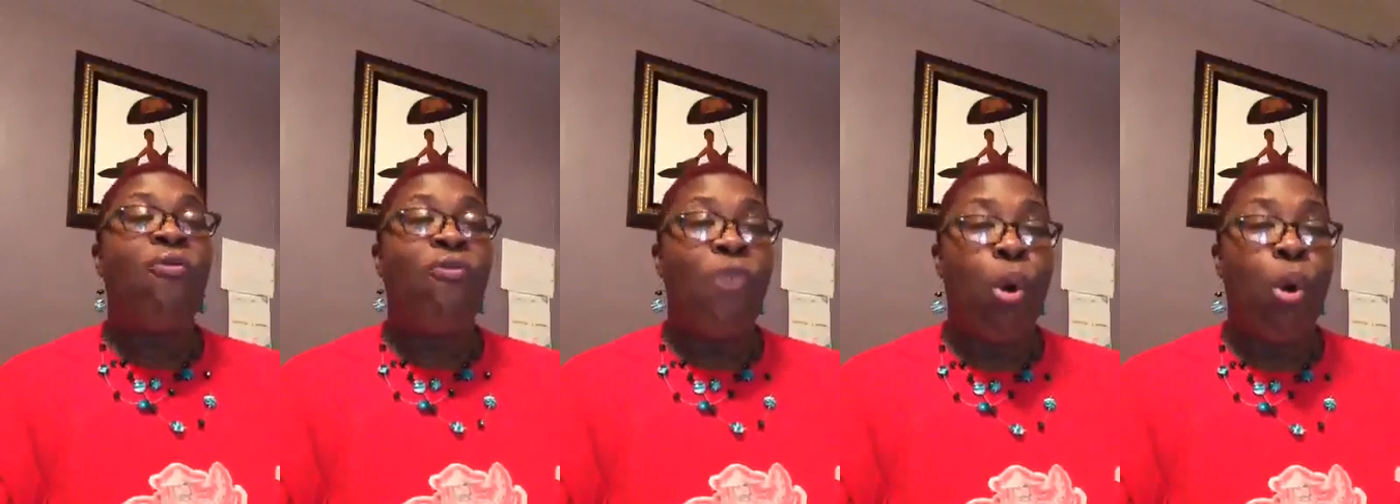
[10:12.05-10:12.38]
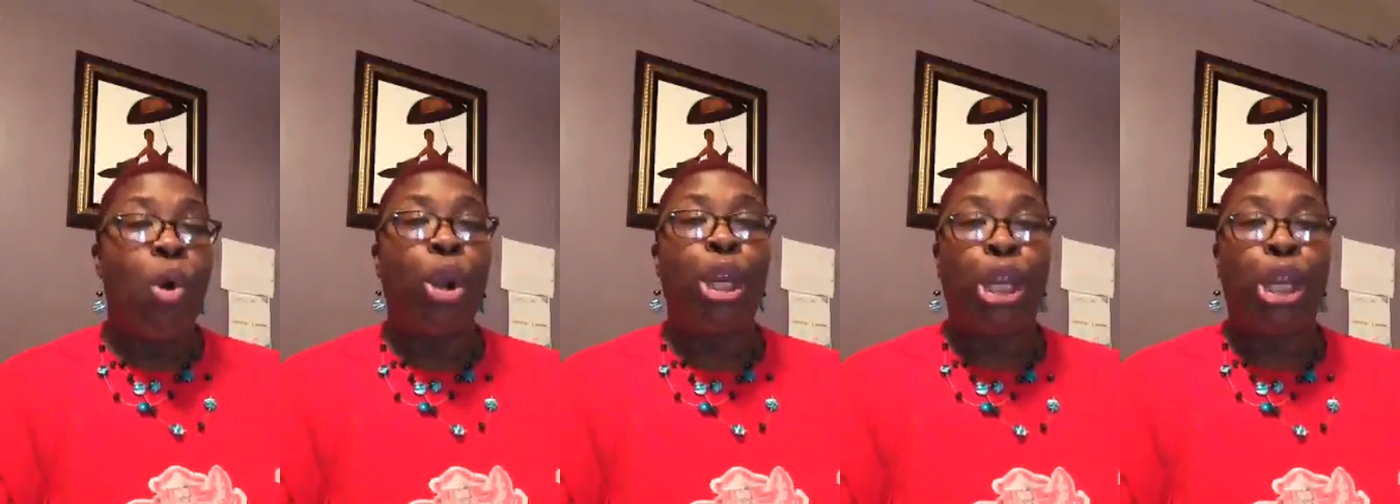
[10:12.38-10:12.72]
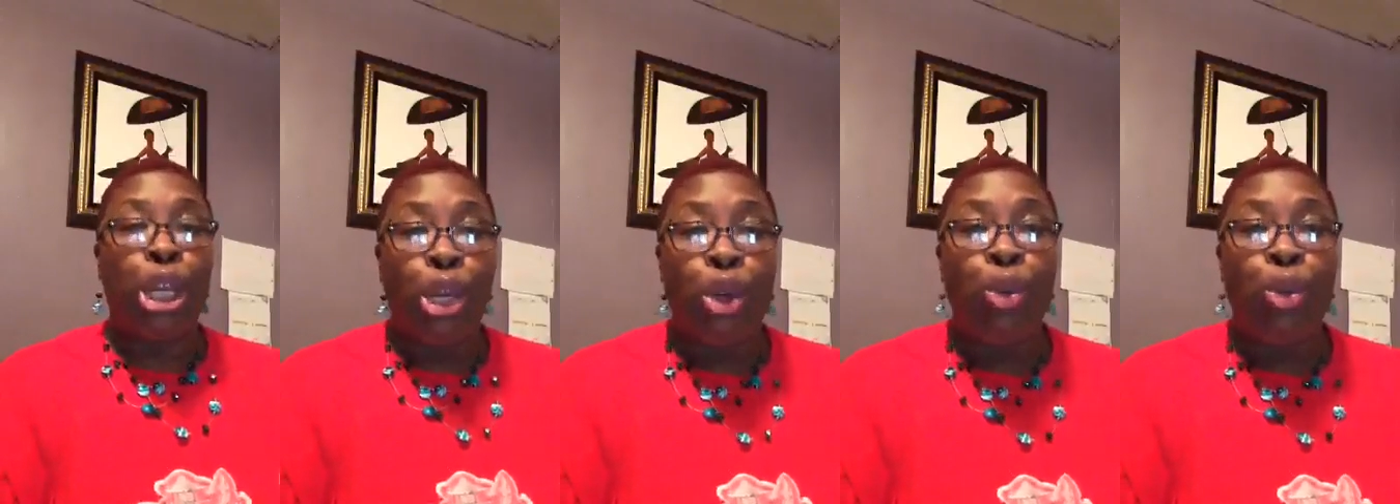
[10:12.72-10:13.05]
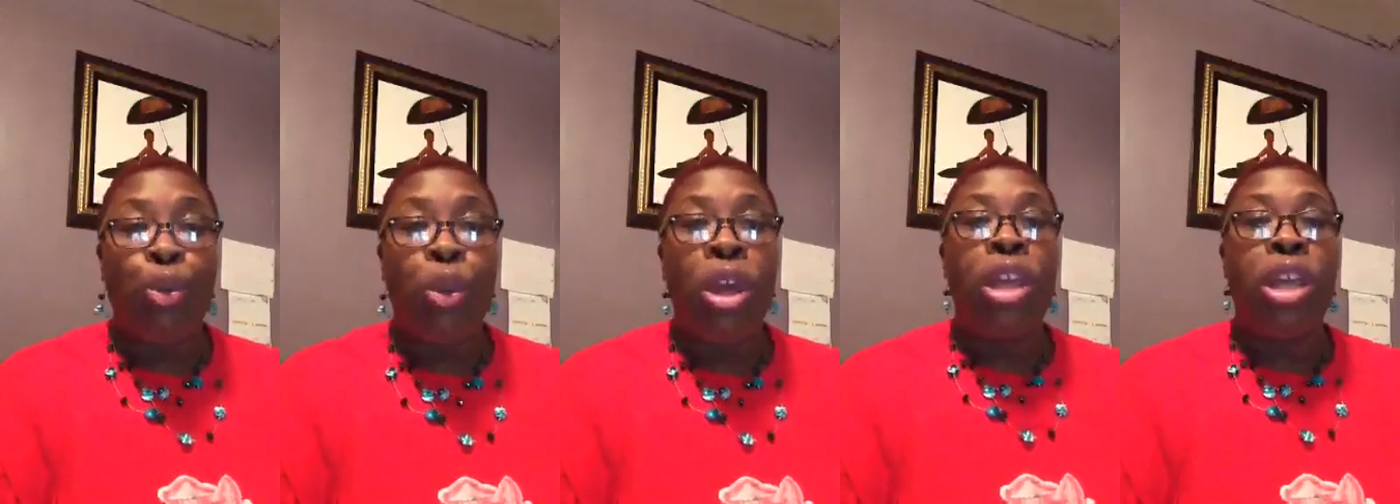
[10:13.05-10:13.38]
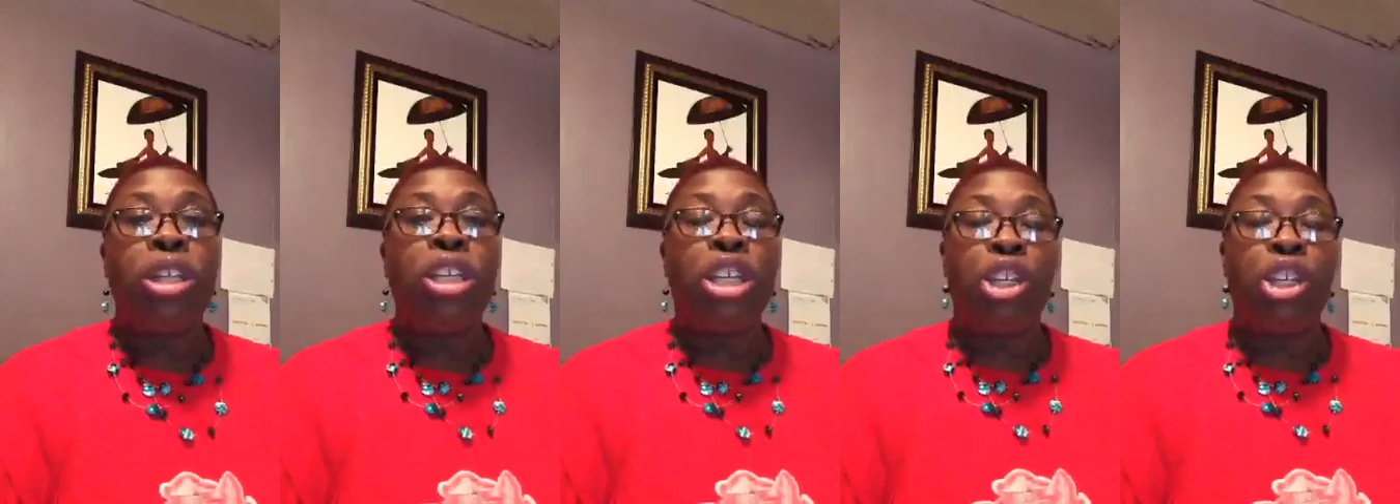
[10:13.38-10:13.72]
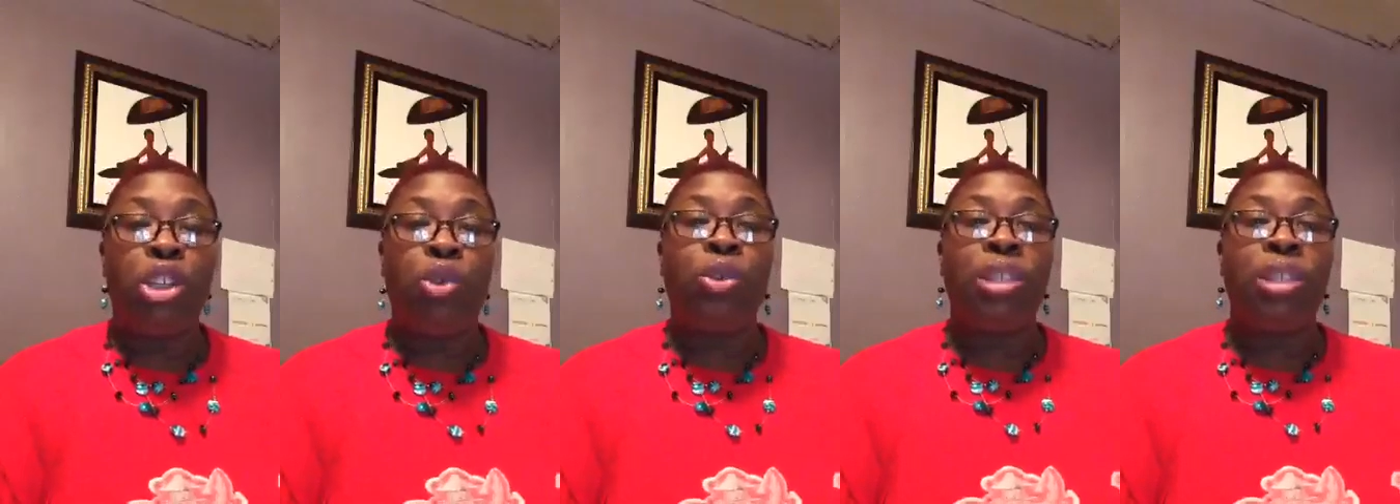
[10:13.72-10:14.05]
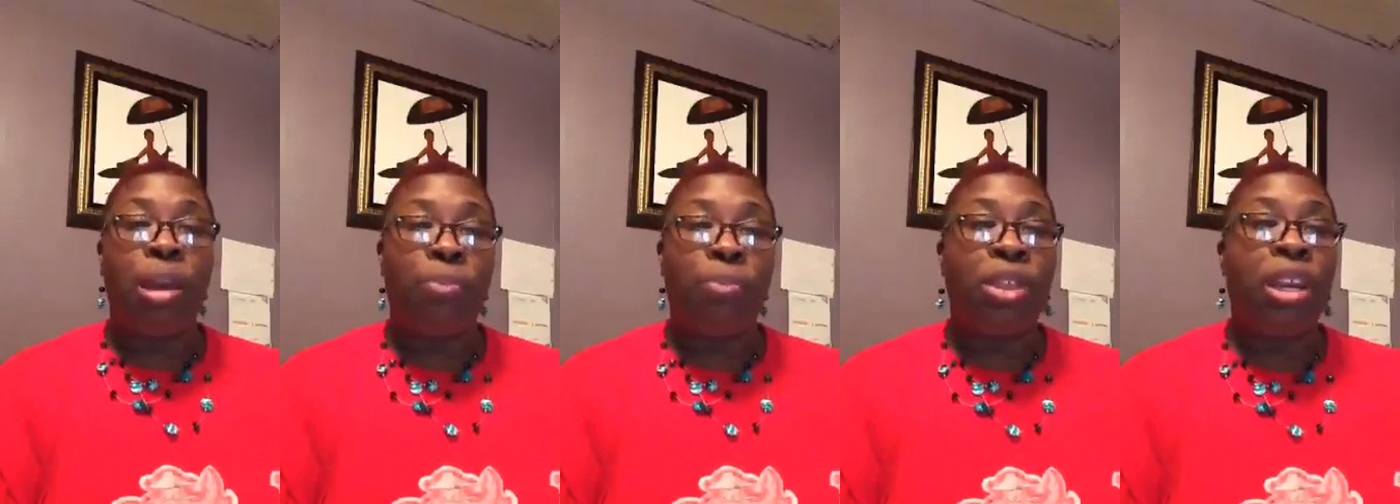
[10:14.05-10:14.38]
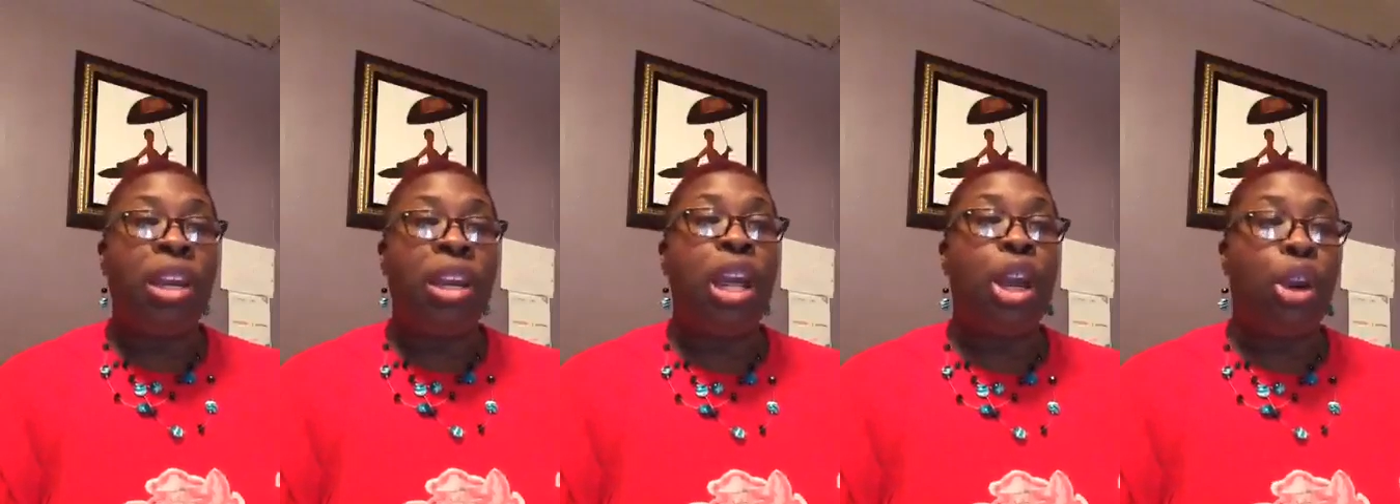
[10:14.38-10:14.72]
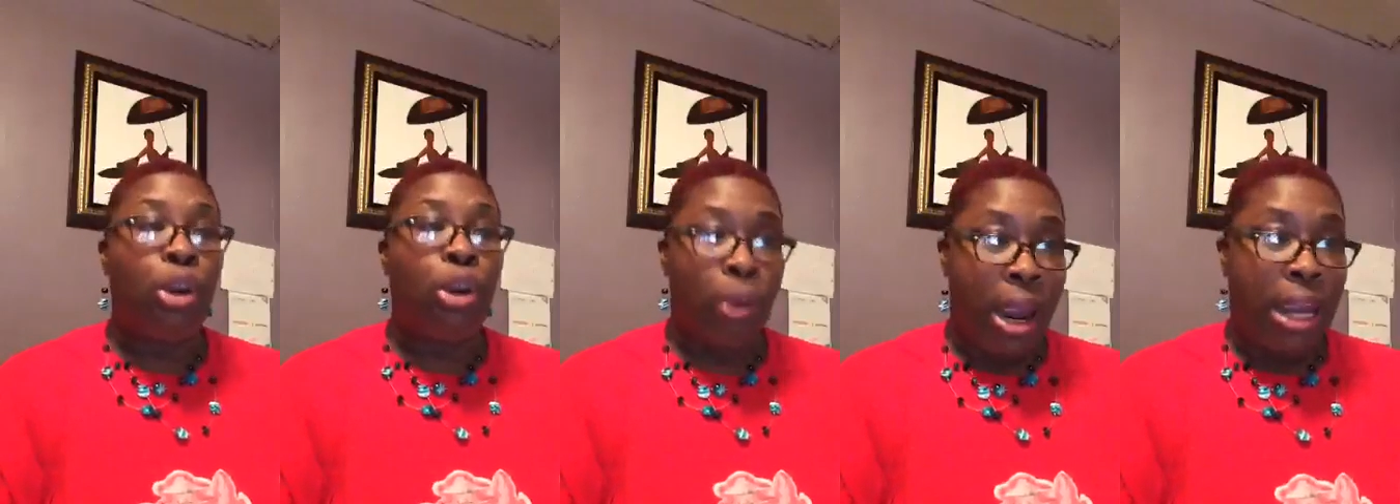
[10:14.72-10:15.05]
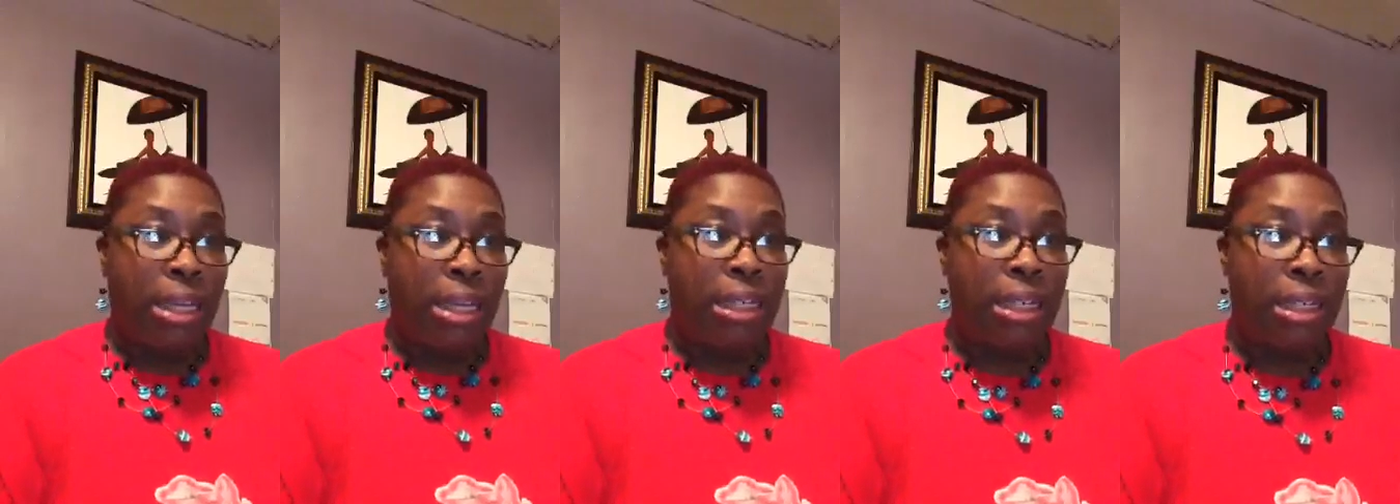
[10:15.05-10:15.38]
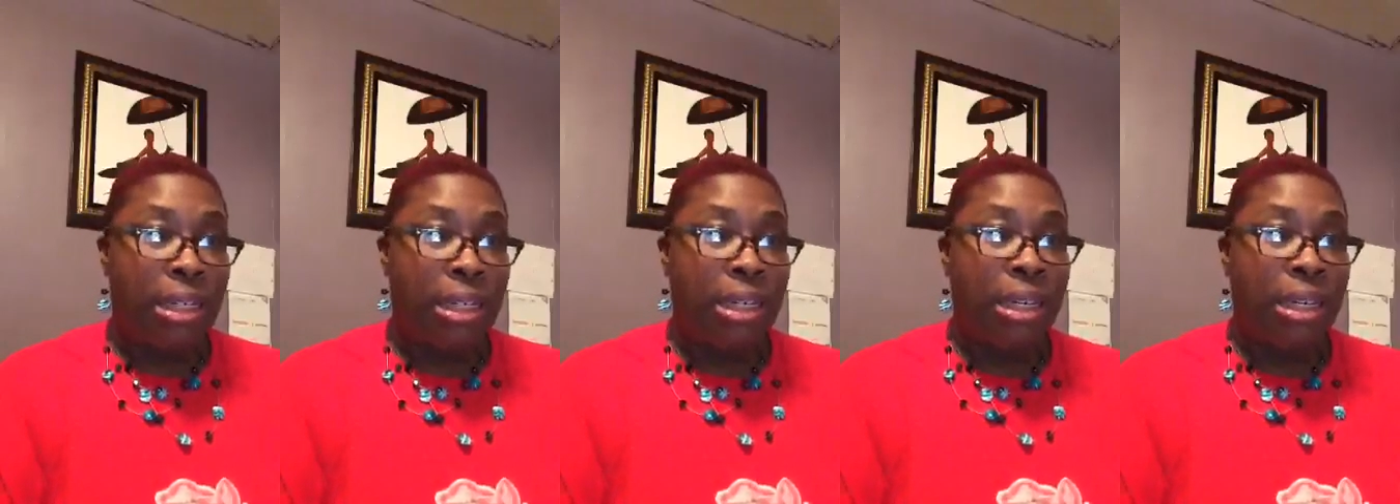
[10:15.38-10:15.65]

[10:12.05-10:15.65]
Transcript: for you to do something great.